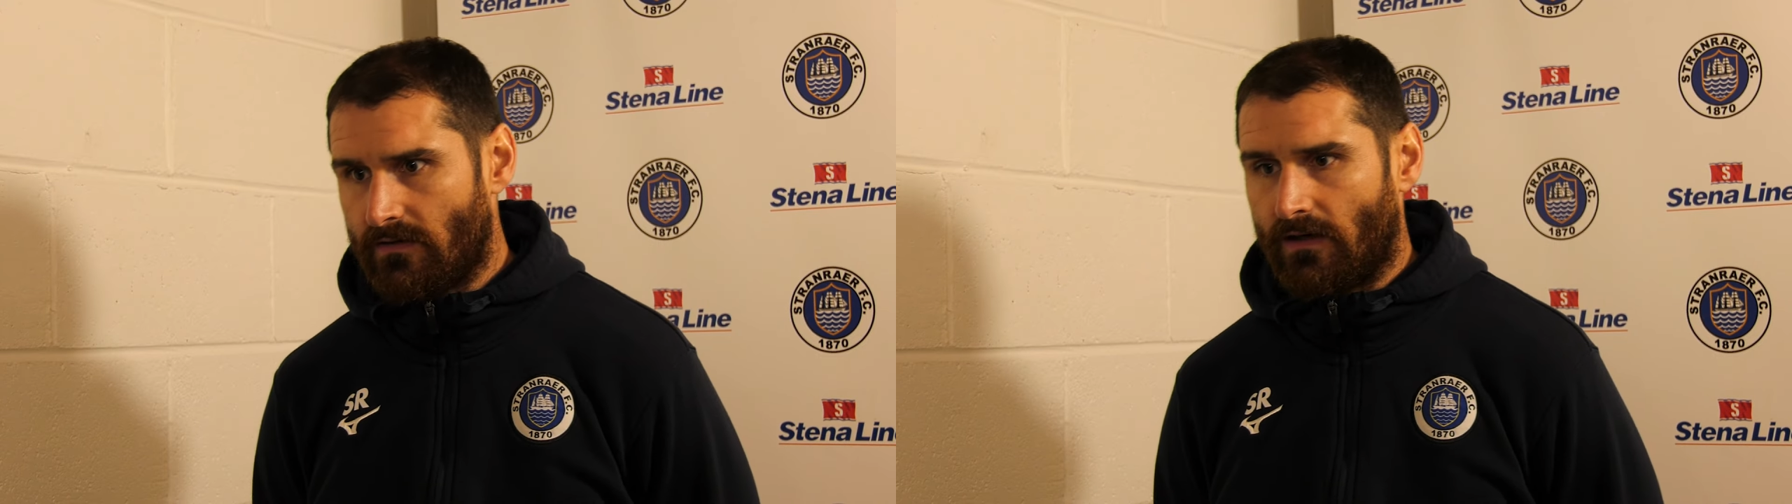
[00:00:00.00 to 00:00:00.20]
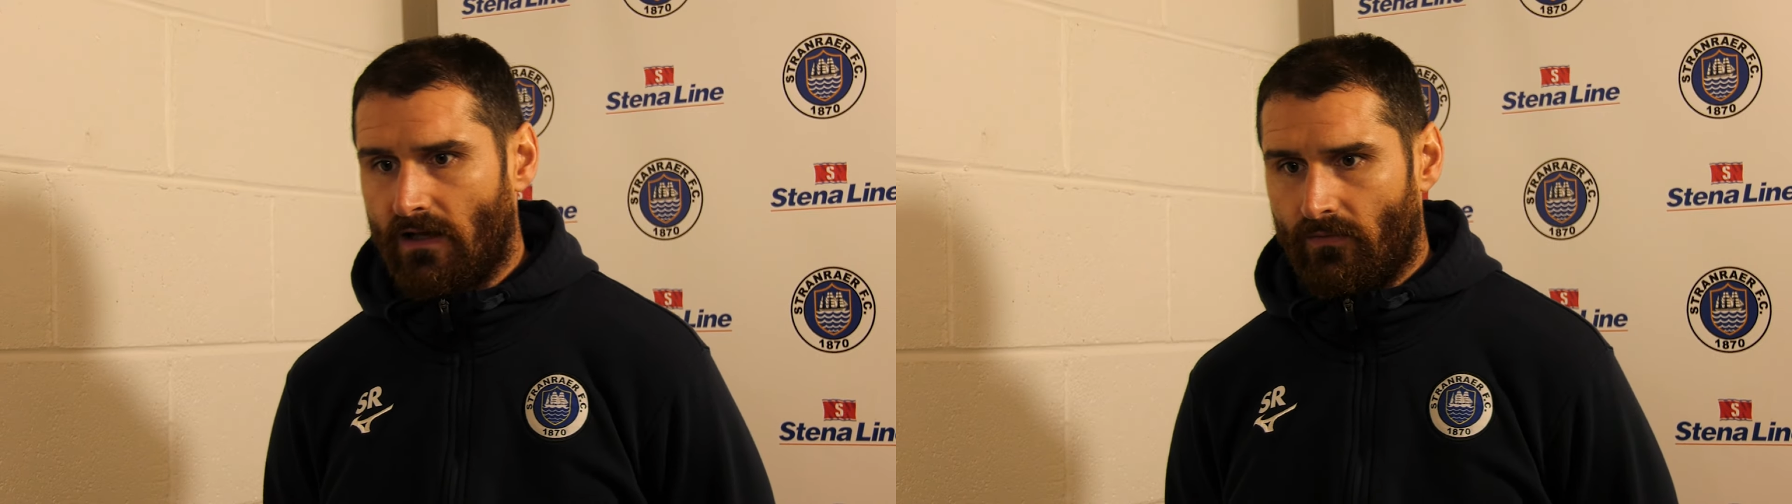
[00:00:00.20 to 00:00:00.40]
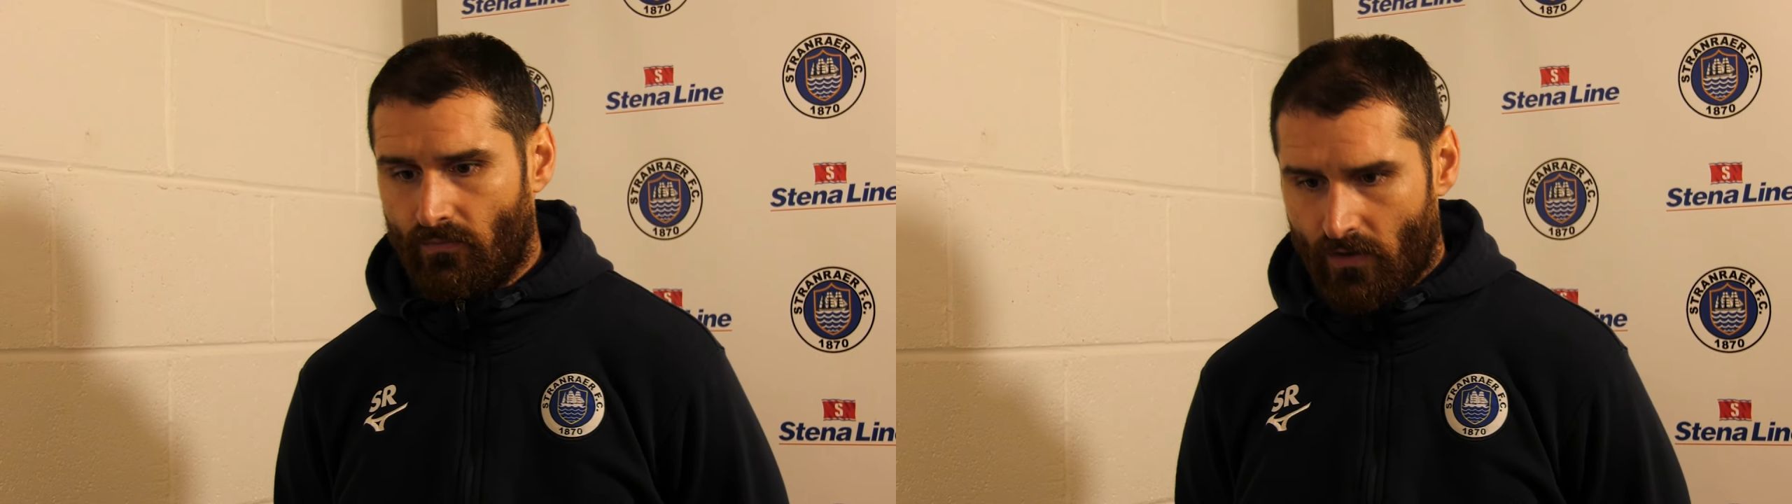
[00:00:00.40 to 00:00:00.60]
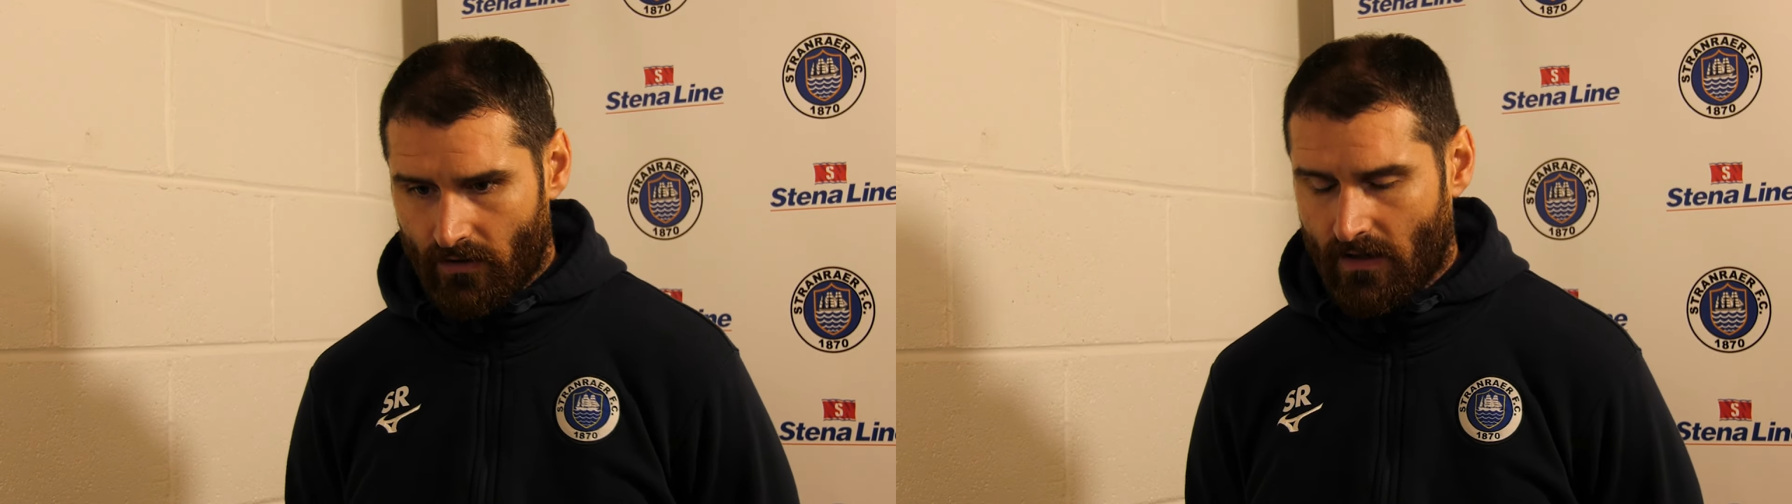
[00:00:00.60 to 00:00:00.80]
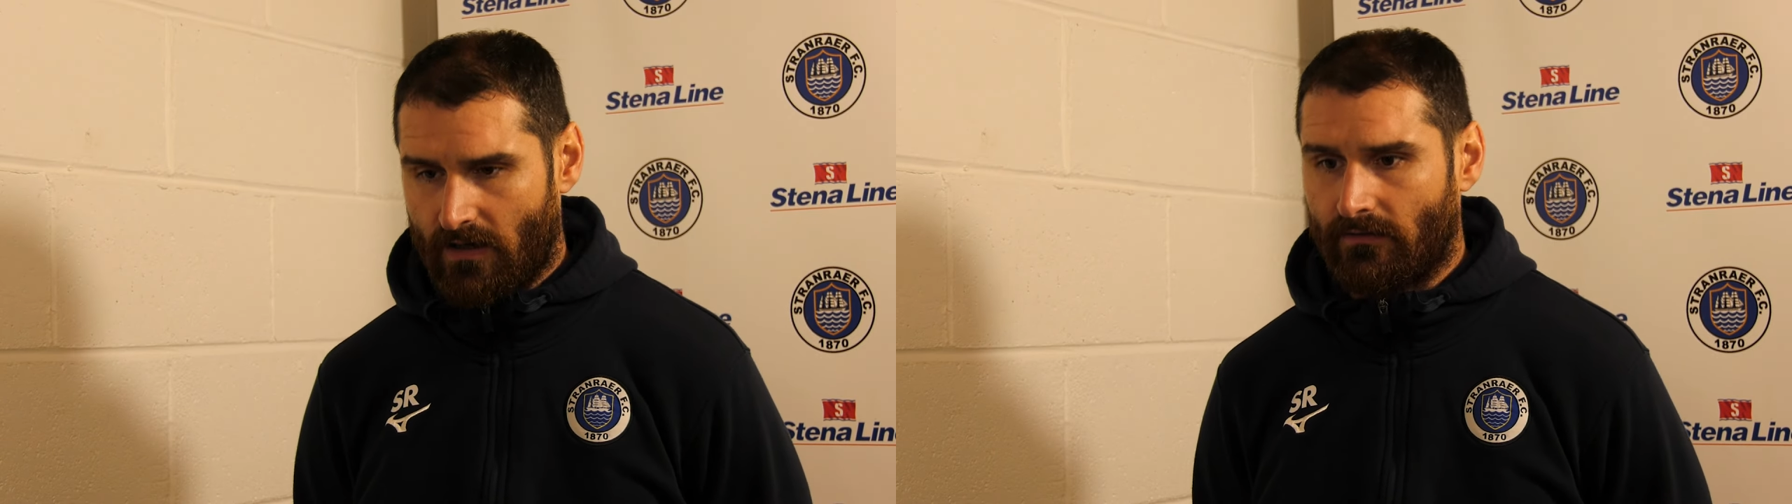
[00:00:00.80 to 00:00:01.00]
They need to
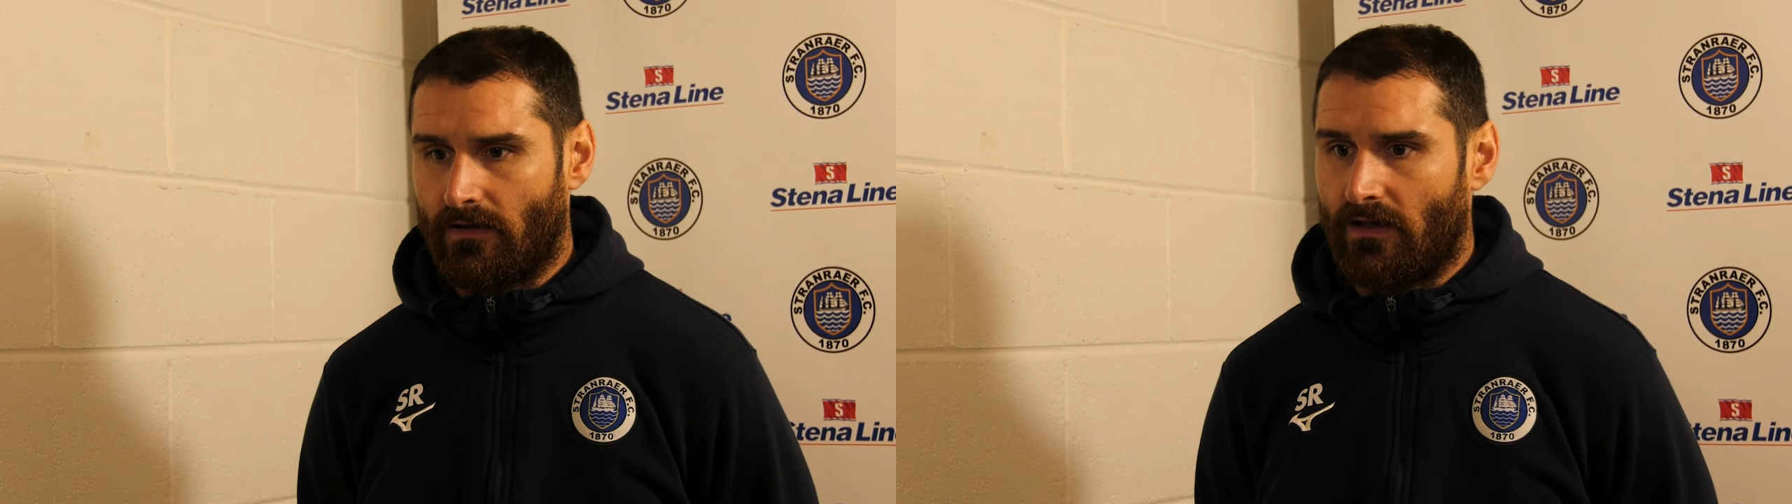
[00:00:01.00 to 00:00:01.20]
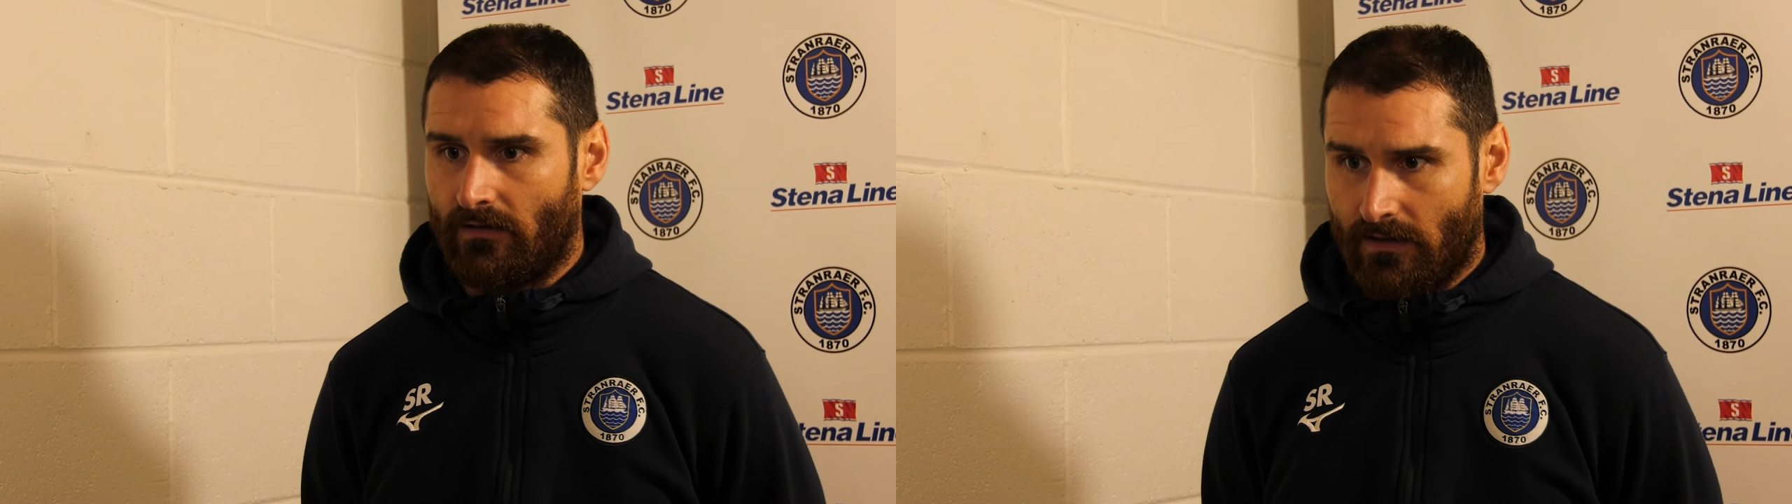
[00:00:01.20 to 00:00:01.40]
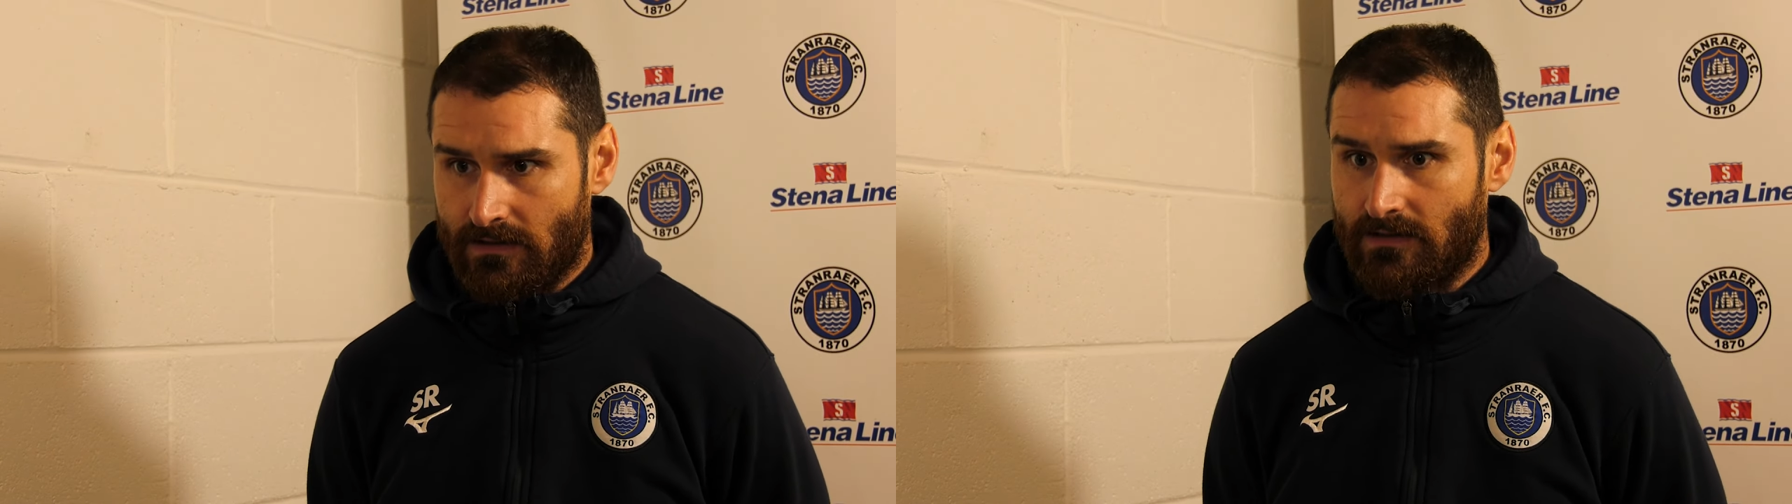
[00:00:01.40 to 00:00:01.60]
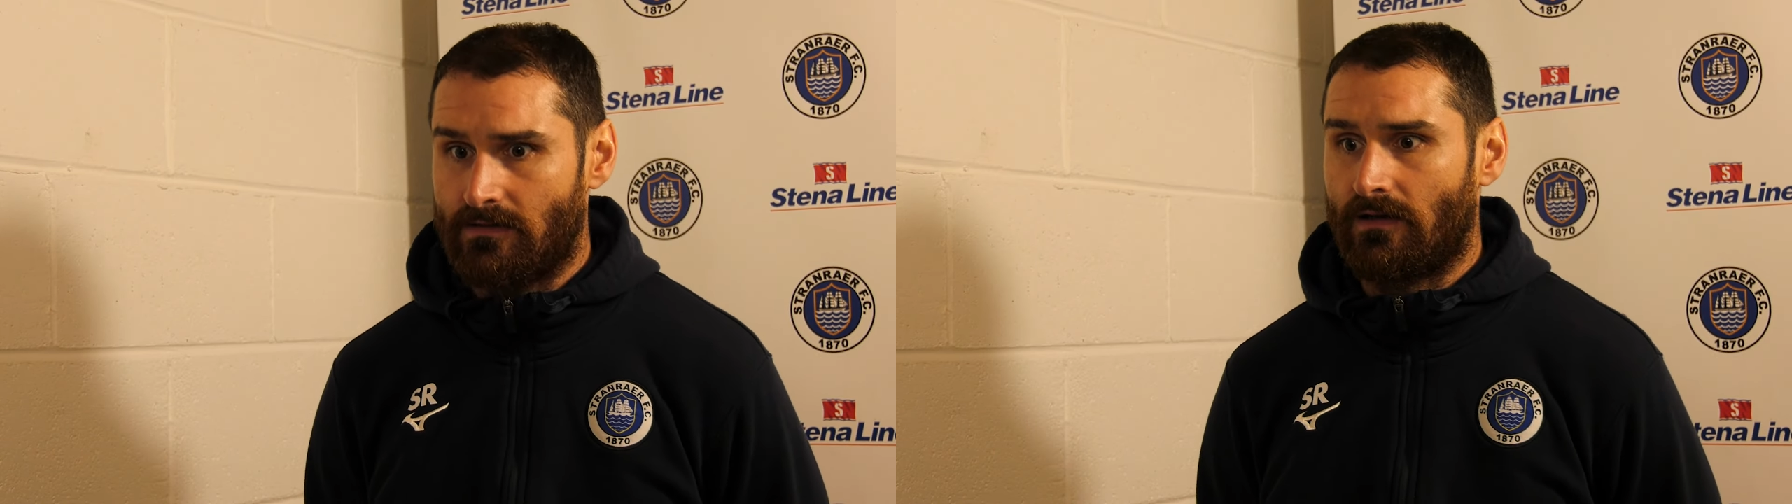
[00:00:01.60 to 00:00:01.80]
work hard, they need to listen,